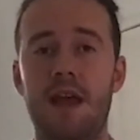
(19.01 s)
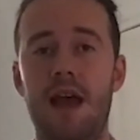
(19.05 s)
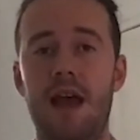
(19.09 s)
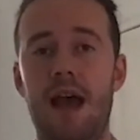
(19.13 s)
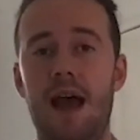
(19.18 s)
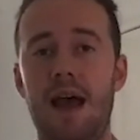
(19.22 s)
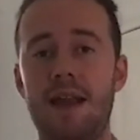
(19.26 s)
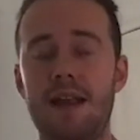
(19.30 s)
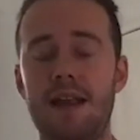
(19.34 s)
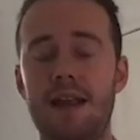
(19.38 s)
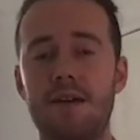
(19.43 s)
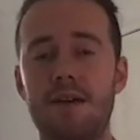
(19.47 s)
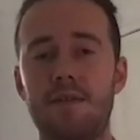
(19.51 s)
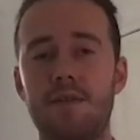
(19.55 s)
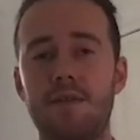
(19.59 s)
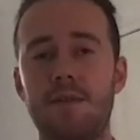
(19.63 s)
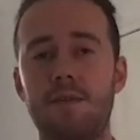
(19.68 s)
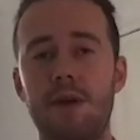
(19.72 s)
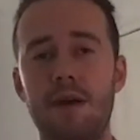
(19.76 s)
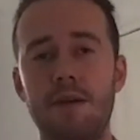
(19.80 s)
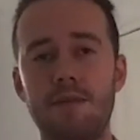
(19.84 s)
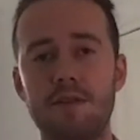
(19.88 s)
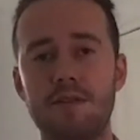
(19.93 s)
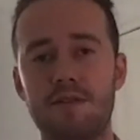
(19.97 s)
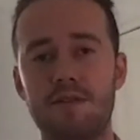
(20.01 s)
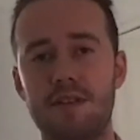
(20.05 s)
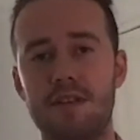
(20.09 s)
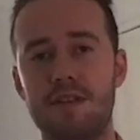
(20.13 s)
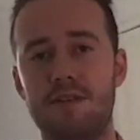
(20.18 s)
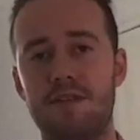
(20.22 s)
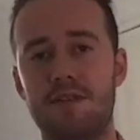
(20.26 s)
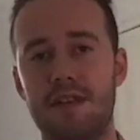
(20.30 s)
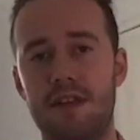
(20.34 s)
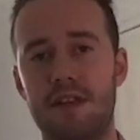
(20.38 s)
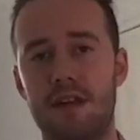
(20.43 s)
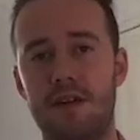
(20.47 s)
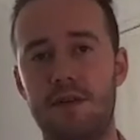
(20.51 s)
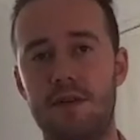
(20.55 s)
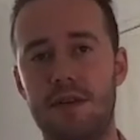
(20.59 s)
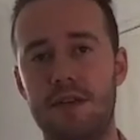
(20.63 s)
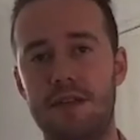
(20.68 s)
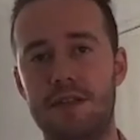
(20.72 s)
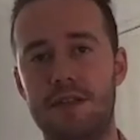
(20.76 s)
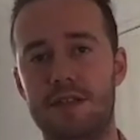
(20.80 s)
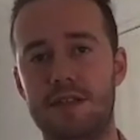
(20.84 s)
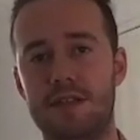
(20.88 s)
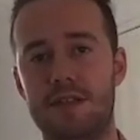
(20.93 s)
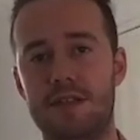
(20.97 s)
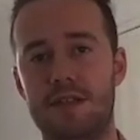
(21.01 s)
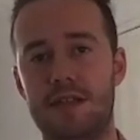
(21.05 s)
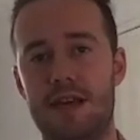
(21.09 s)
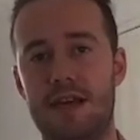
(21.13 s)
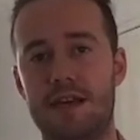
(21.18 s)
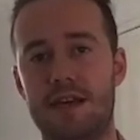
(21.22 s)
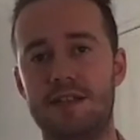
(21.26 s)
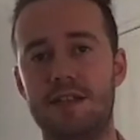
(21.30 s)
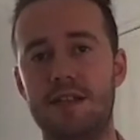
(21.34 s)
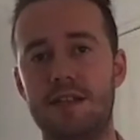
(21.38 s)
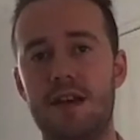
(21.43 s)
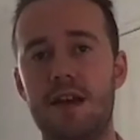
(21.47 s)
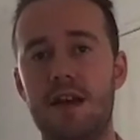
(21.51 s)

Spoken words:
And now the purpose for this video is that